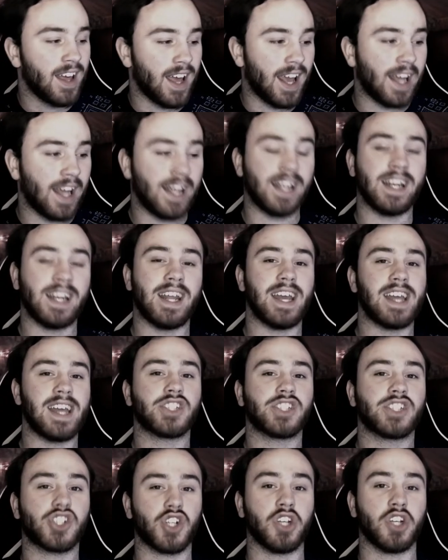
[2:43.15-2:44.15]
and
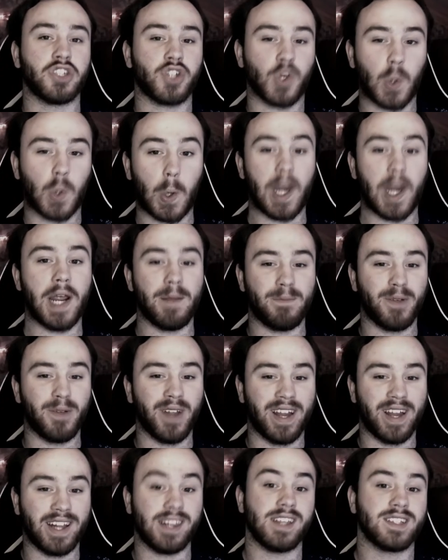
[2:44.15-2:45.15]
it's just great
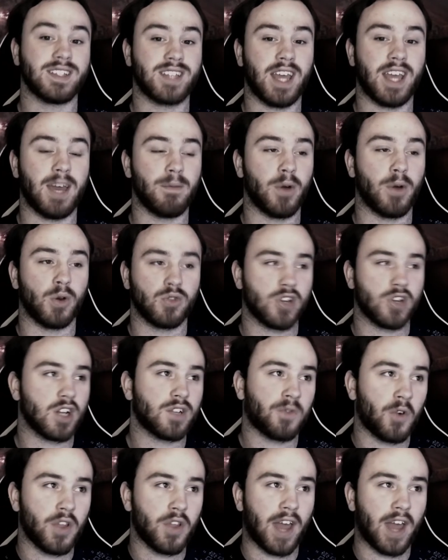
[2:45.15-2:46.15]
playing this game mode
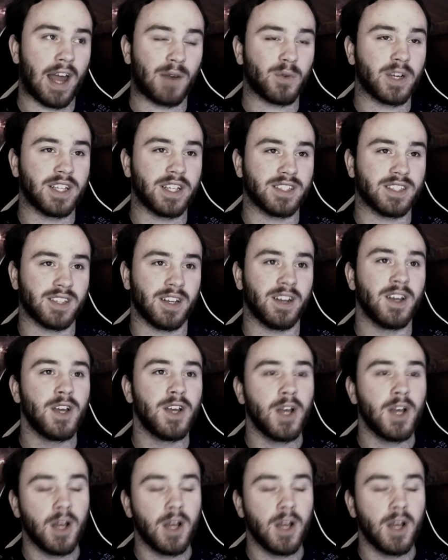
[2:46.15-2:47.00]
just for that reason.